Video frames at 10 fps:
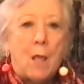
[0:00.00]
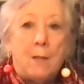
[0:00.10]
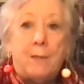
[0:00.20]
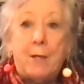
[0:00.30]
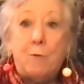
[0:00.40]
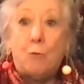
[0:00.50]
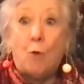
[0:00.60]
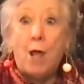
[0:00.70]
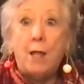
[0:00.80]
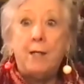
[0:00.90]
They
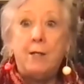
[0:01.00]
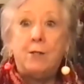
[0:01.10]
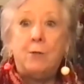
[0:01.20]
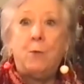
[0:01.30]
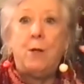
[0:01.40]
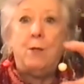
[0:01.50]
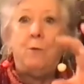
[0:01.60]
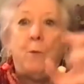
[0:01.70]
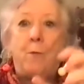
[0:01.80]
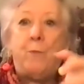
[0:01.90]
run to where
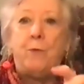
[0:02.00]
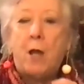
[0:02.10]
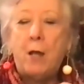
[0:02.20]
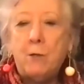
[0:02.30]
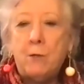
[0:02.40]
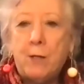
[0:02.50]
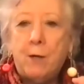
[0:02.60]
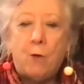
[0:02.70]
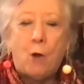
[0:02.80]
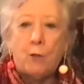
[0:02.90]
you, if you cut
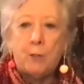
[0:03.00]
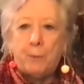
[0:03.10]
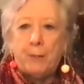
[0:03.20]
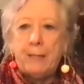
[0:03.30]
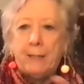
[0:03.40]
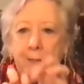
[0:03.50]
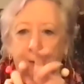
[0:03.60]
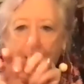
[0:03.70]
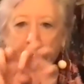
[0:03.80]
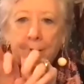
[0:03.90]
yourself, all the platelets
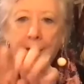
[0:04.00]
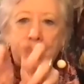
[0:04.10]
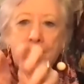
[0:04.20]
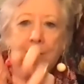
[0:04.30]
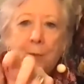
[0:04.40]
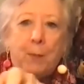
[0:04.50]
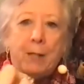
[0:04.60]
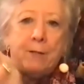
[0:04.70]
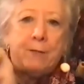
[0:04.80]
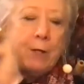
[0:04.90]
are lots of little
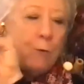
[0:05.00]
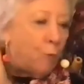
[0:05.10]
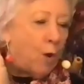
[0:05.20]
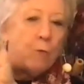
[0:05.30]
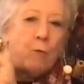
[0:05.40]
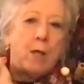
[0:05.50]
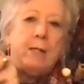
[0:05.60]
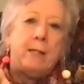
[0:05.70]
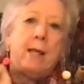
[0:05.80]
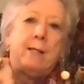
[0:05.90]
platelets, and they run right
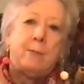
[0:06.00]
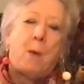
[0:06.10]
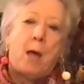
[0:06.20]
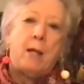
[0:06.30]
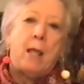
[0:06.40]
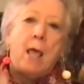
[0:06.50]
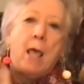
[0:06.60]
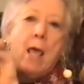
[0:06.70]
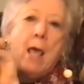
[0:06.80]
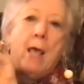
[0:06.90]
to that spot,
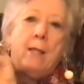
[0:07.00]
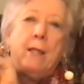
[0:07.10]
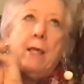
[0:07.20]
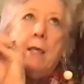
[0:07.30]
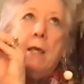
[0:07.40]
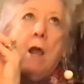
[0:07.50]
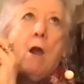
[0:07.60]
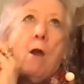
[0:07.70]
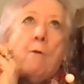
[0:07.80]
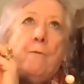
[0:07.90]
and they
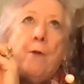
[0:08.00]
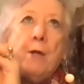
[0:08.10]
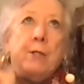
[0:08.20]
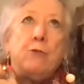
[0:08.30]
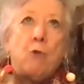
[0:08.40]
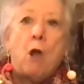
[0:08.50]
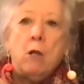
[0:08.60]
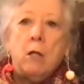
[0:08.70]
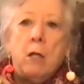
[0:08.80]
are very strong,